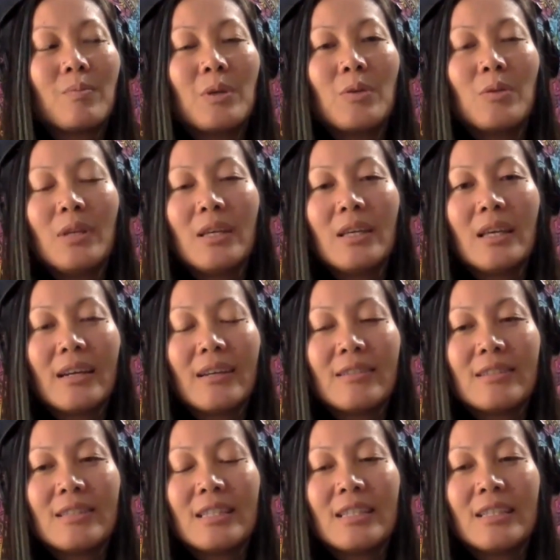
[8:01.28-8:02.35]
beauty I
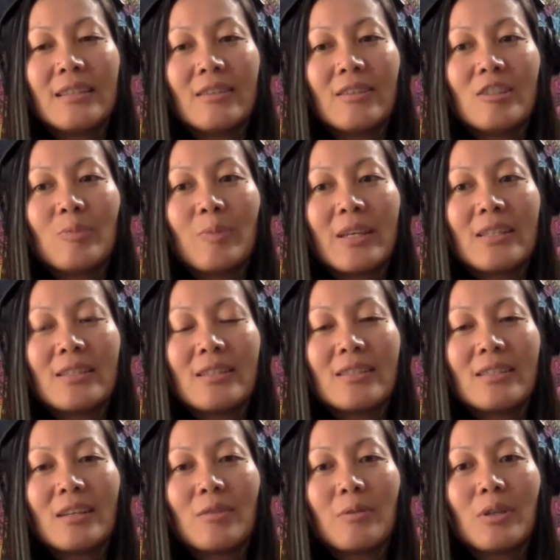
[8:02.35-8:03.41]
see in the
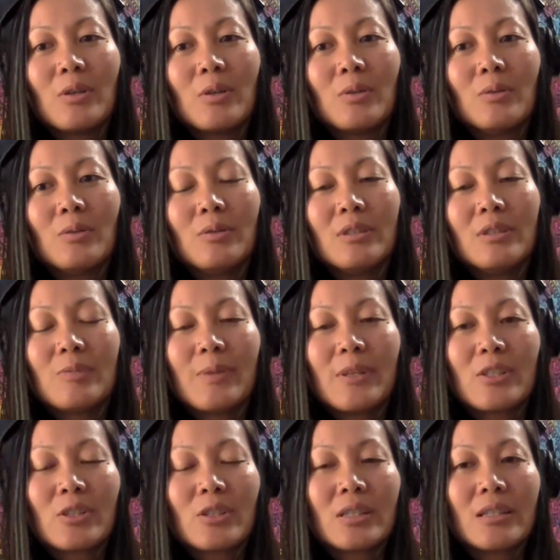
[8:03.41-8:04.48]
spaces that we hold,
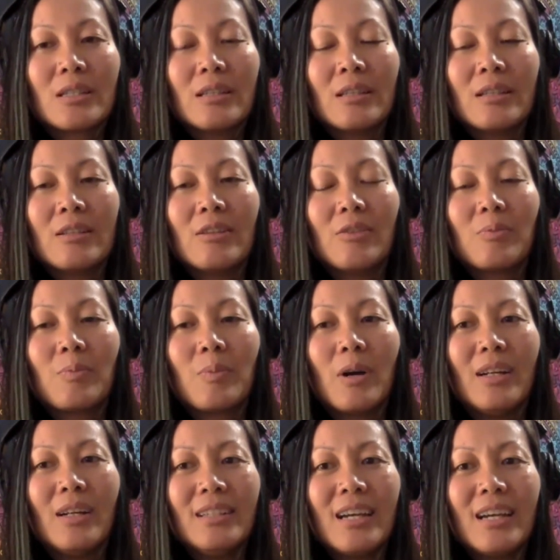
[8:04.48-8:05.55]
especially in the
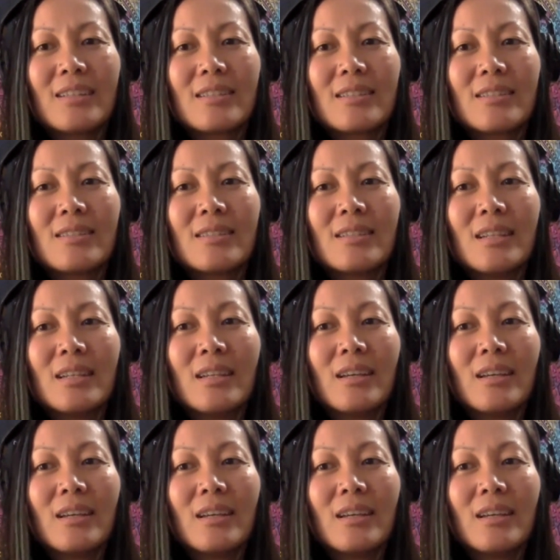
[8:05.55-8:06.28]
podcast, is